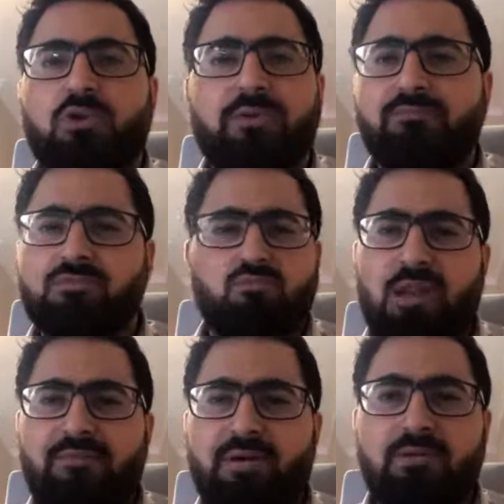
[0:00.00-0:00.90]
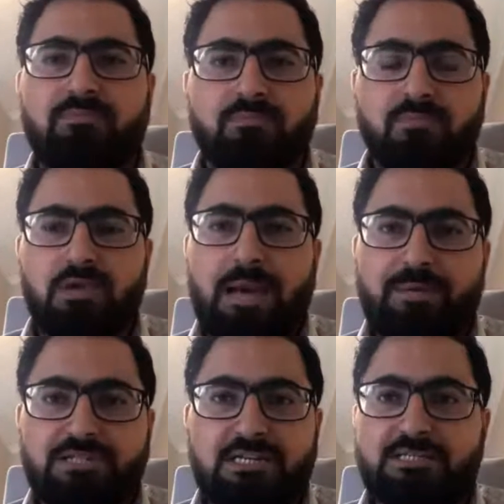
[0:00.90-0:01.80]
So whenever you
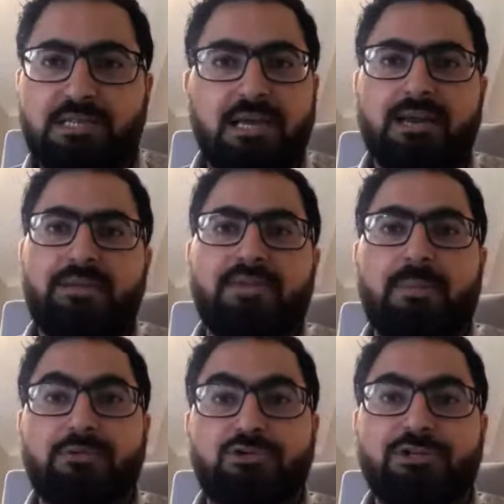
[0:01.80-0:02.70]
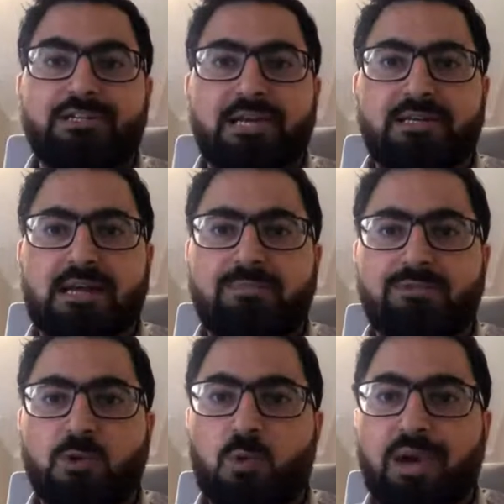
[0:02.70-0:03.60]
have a chance, take on every opportunity that
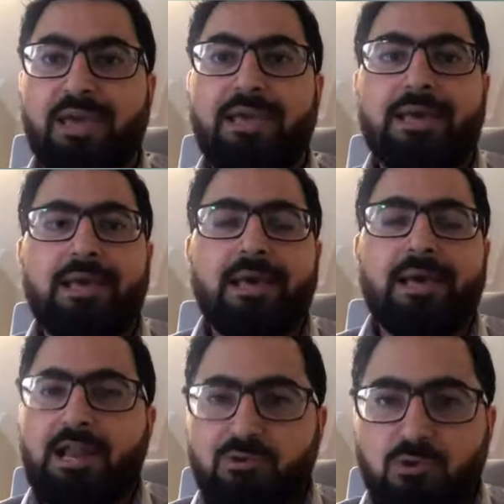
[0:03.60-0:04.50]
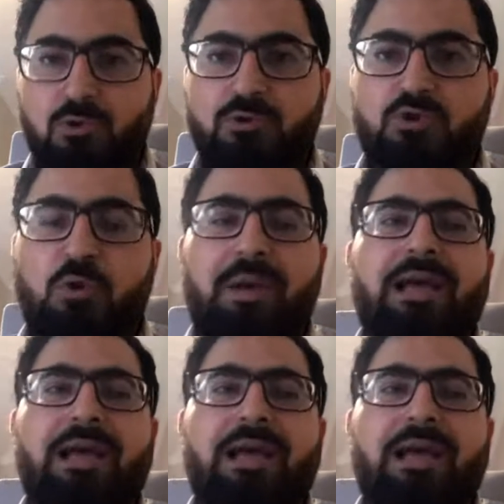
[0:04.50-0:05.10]
comes your way, and don't lose hope.